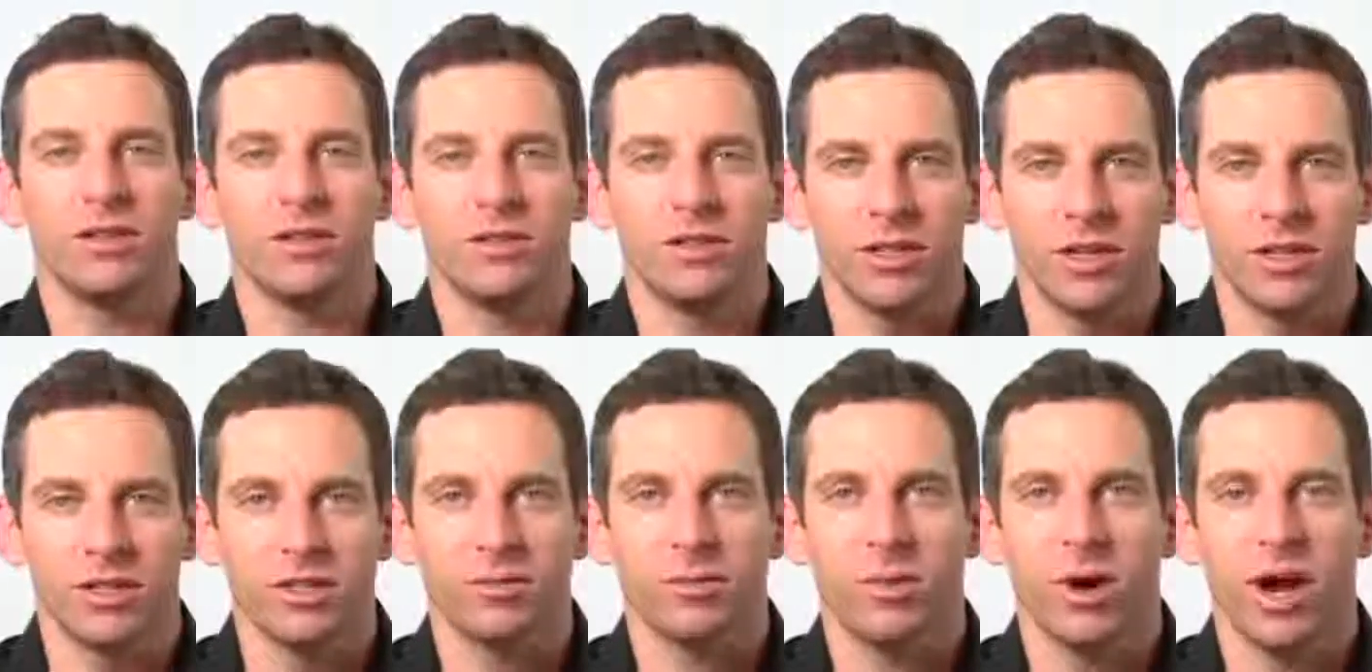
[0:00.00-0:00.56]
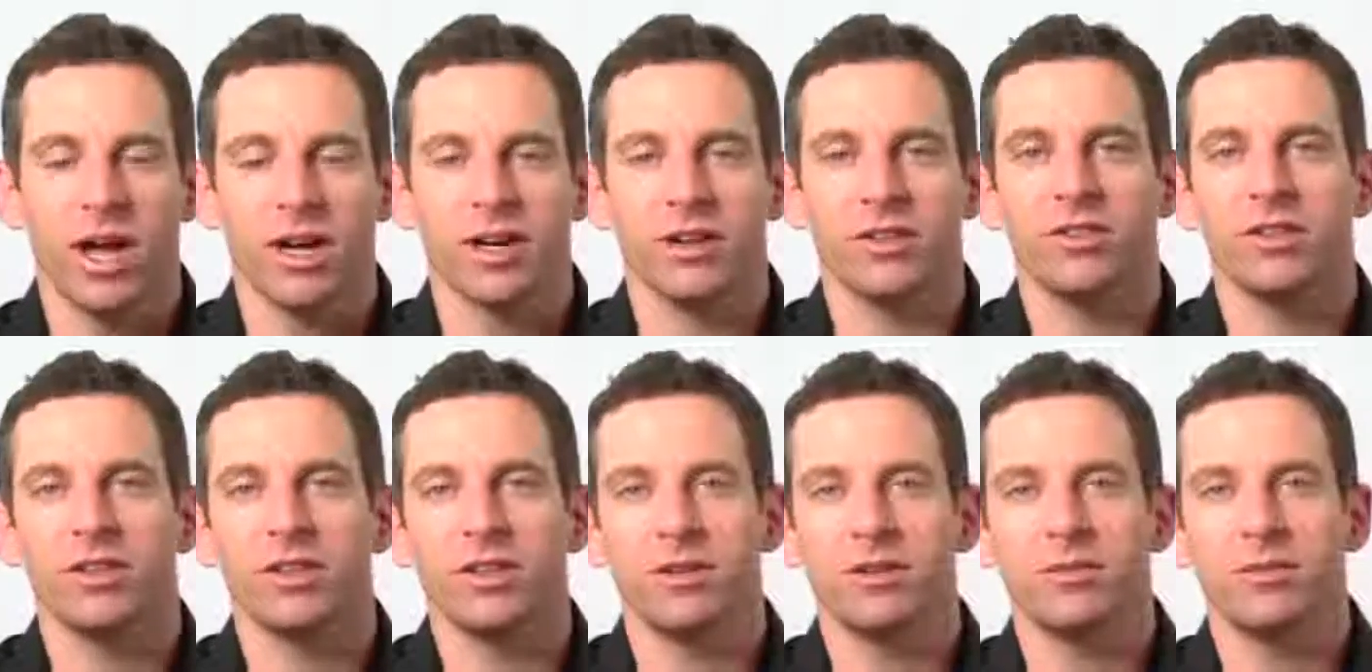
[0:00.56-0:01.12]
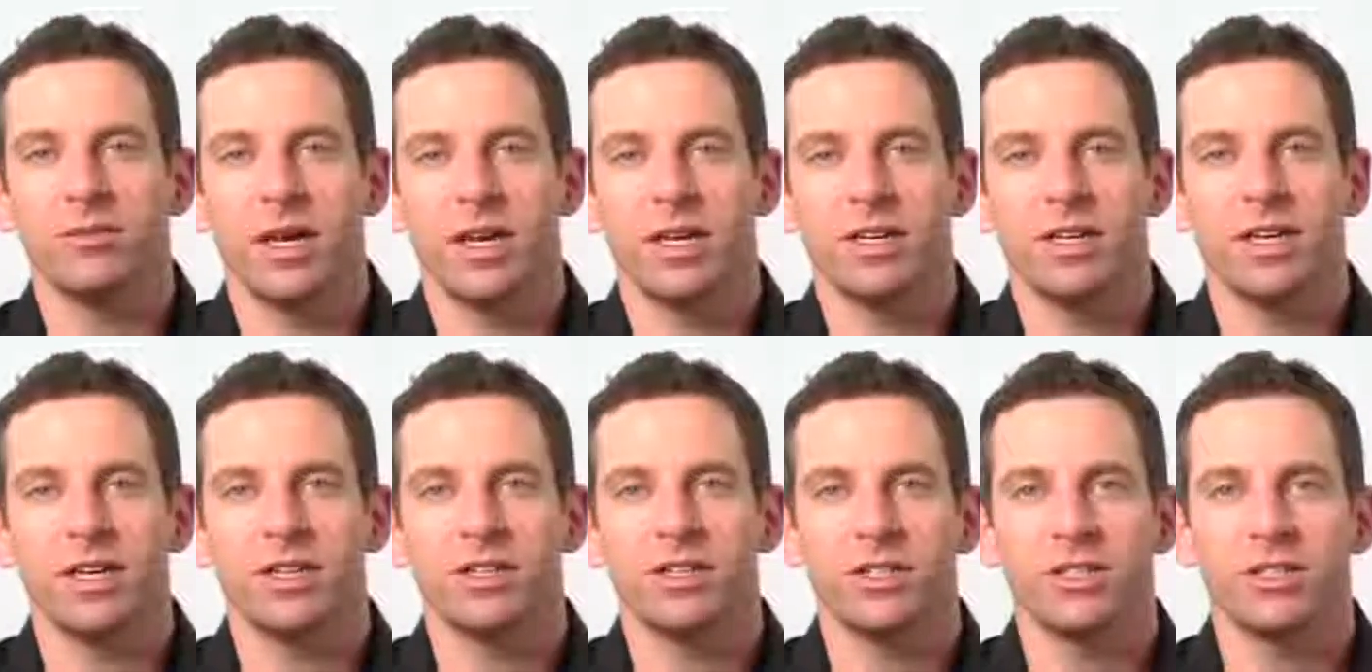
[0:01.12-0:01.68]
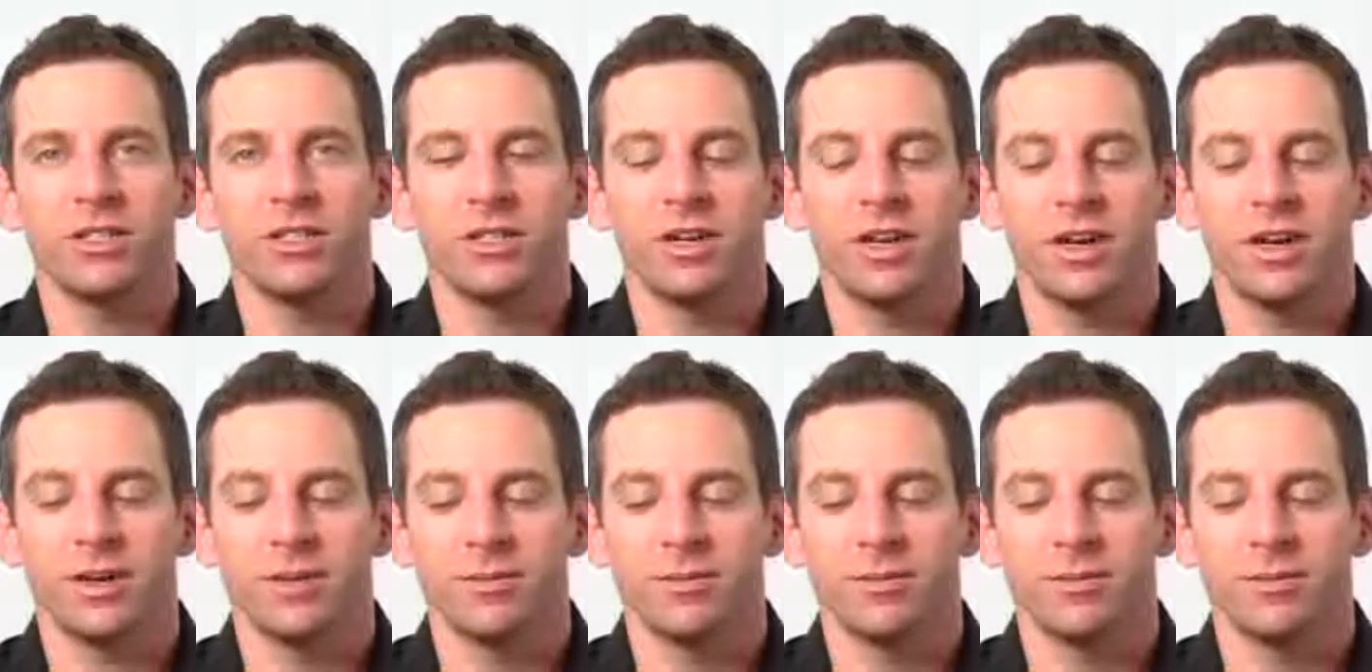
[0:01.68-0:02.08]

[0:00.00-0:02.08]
just practicing meditation,